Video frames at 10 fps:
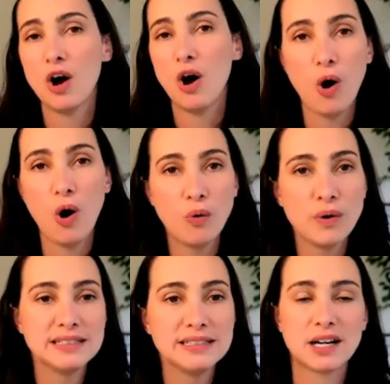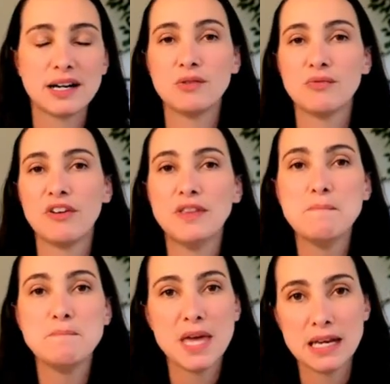always starting with the
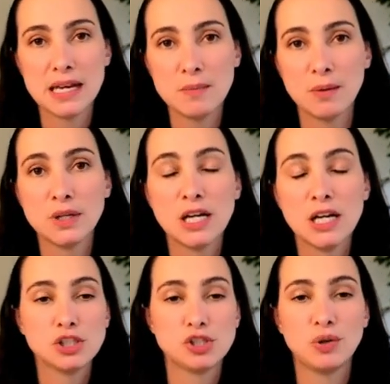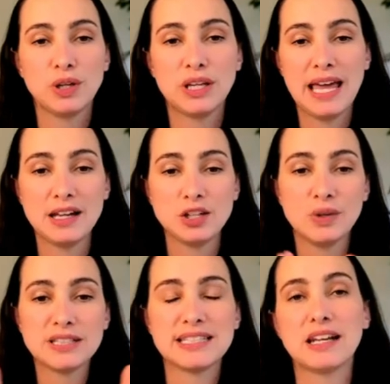minimum to get you
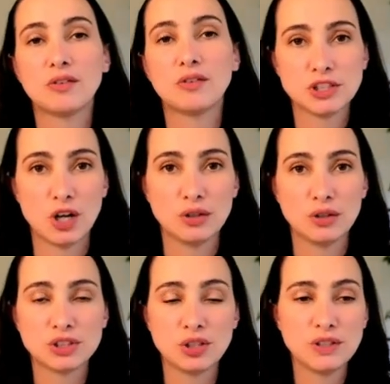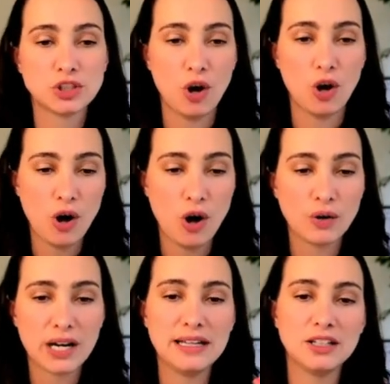a set of results. So it's
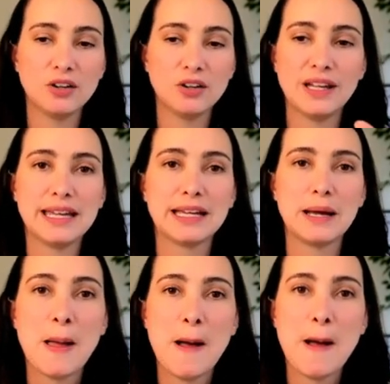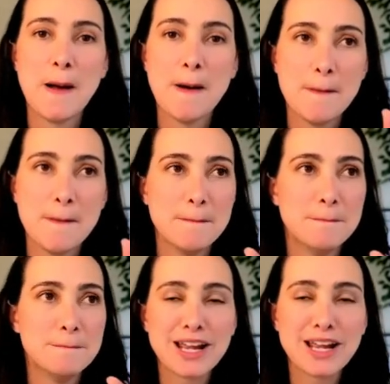all kind of like
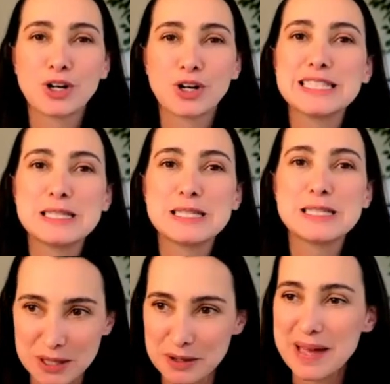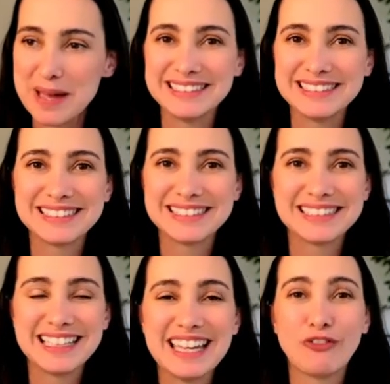micro experiments
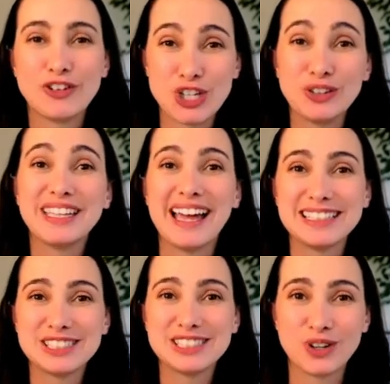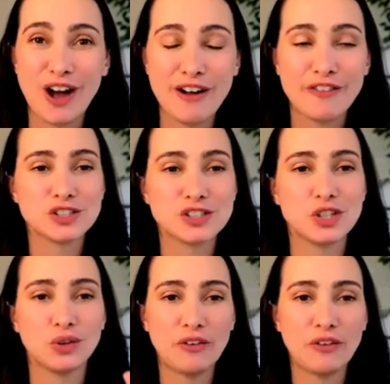to mm-hmm. test your offer.
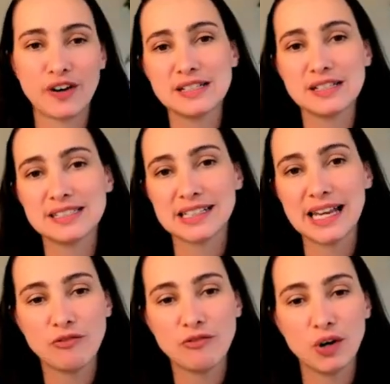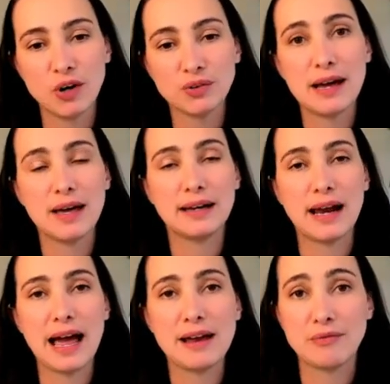So the first level that
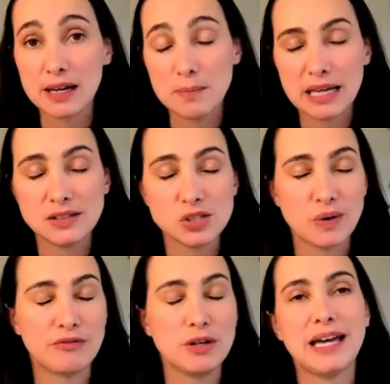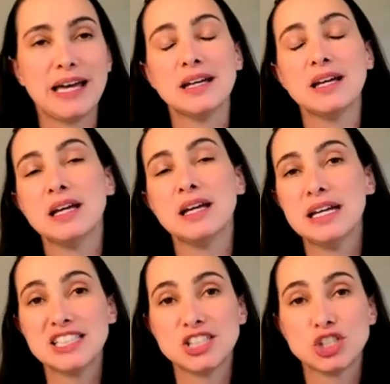I recommend to everybody
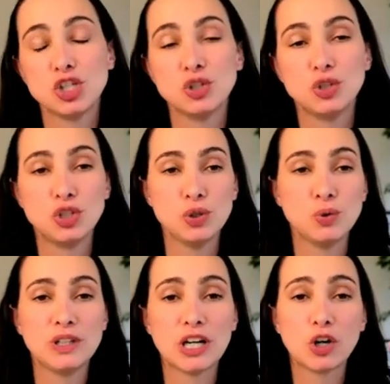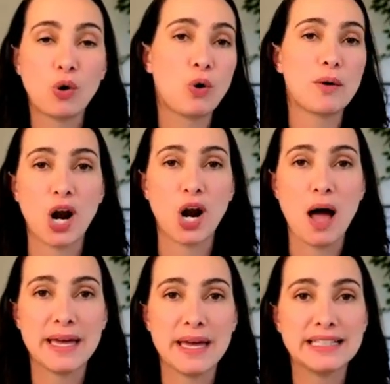is to do the core
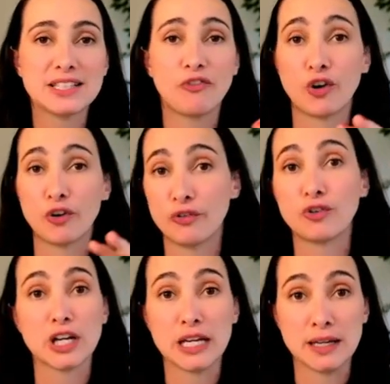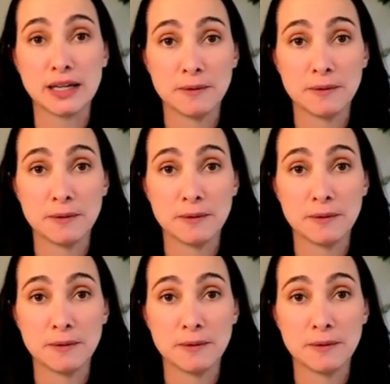promise for free.